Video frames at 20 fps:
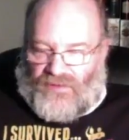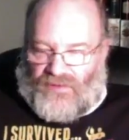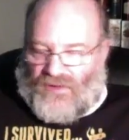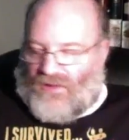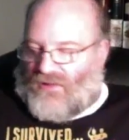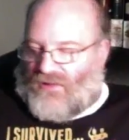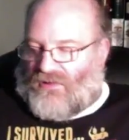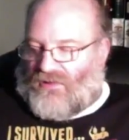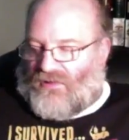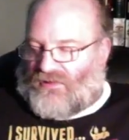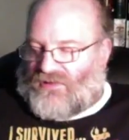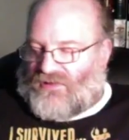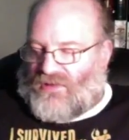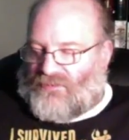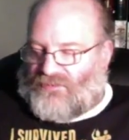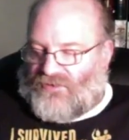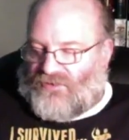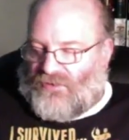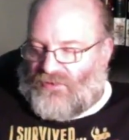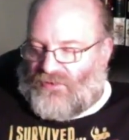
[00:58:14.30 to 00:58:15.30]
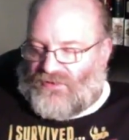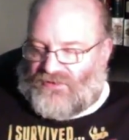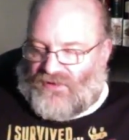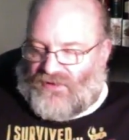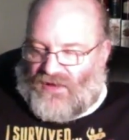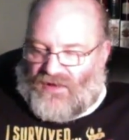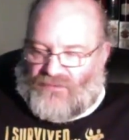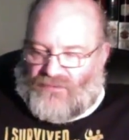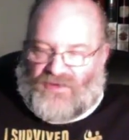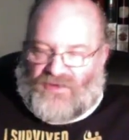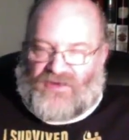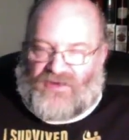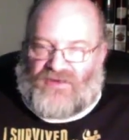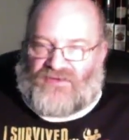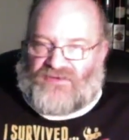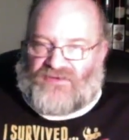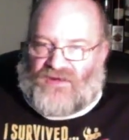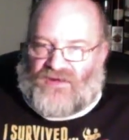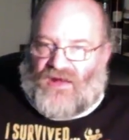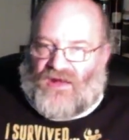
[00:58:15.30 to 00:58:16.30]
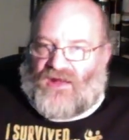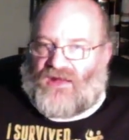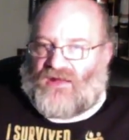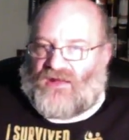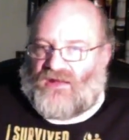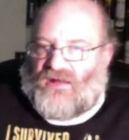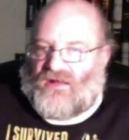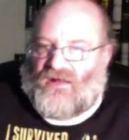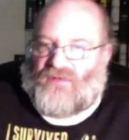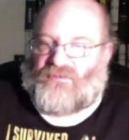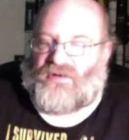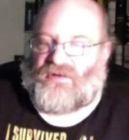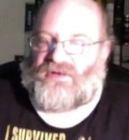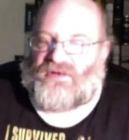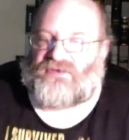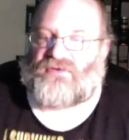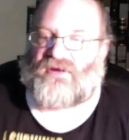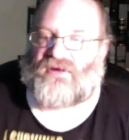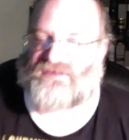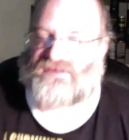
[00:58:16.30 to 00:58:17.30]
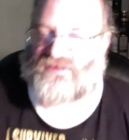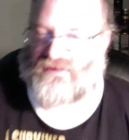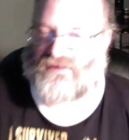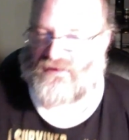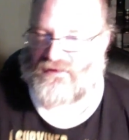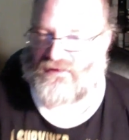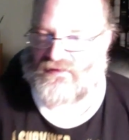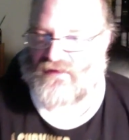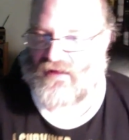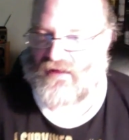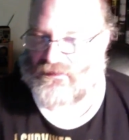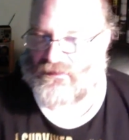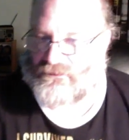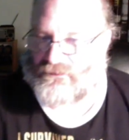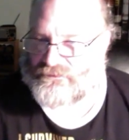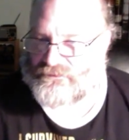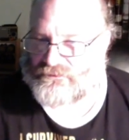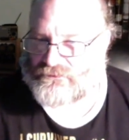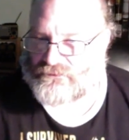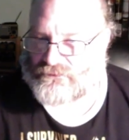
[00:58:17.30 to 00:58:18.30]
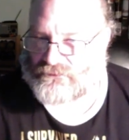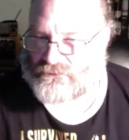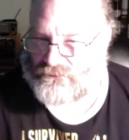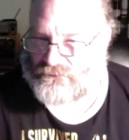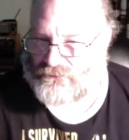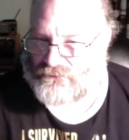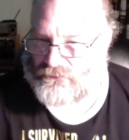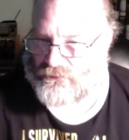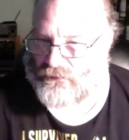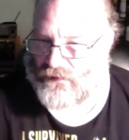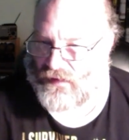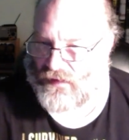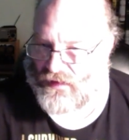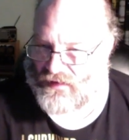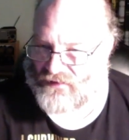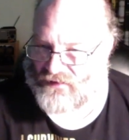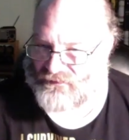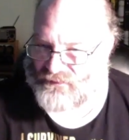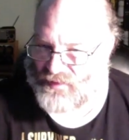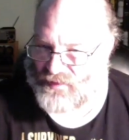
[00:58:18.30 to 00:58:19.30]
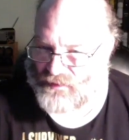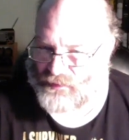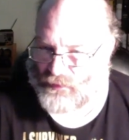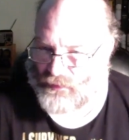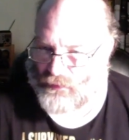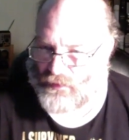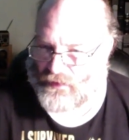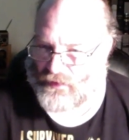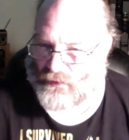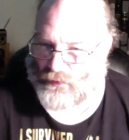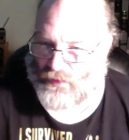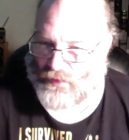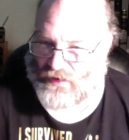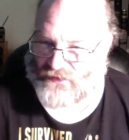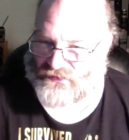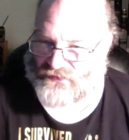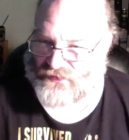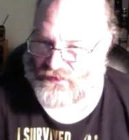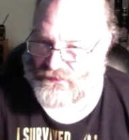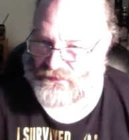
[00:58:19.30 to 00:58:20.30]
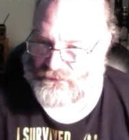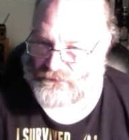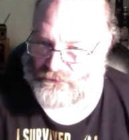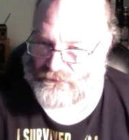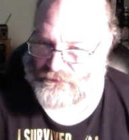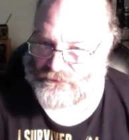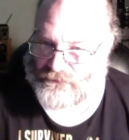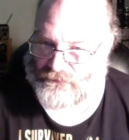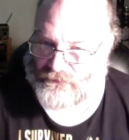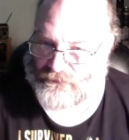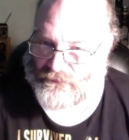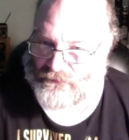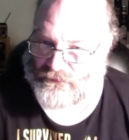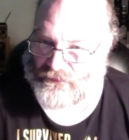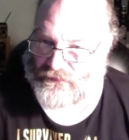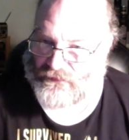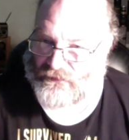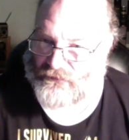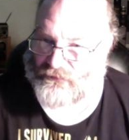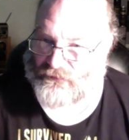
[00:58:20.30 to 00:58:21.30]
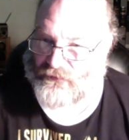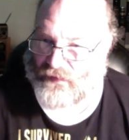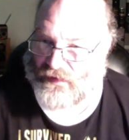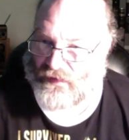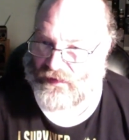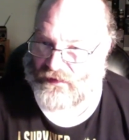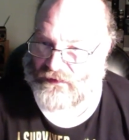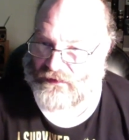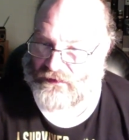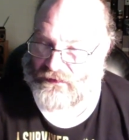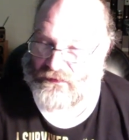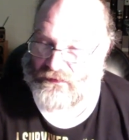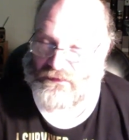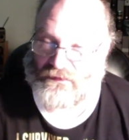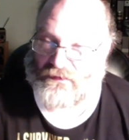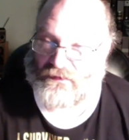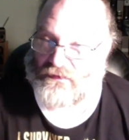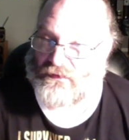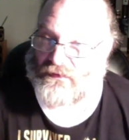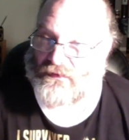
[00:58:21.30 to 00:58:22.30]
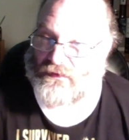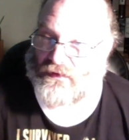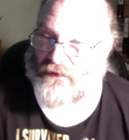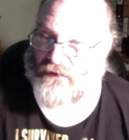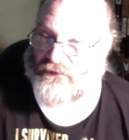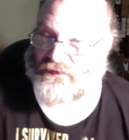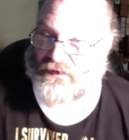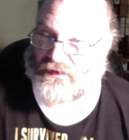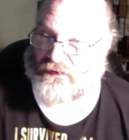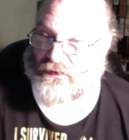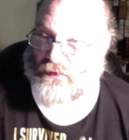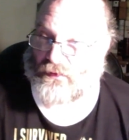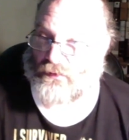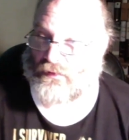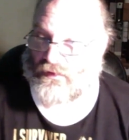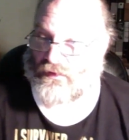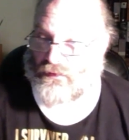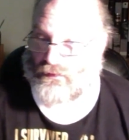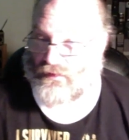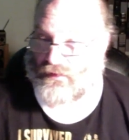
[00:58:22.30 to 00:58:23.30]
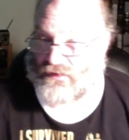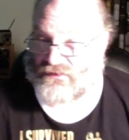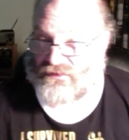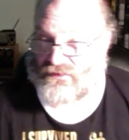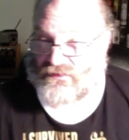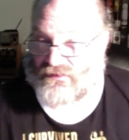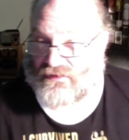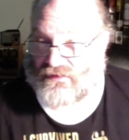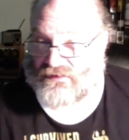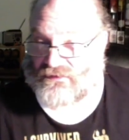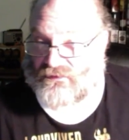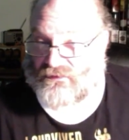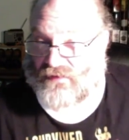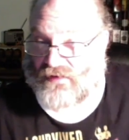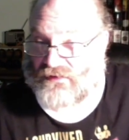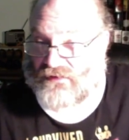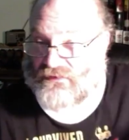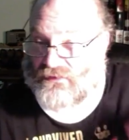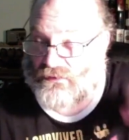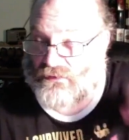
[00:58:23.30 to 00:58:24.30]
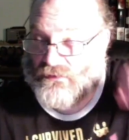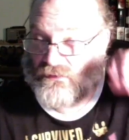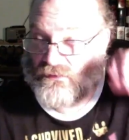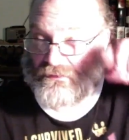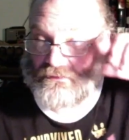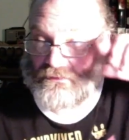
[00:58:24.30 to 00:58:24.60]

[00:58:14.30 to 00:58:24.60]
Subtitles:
And I'll keep doing that because I am interested in that. And if people want to watch it, fine. If they don't want to watch it, that's fine too.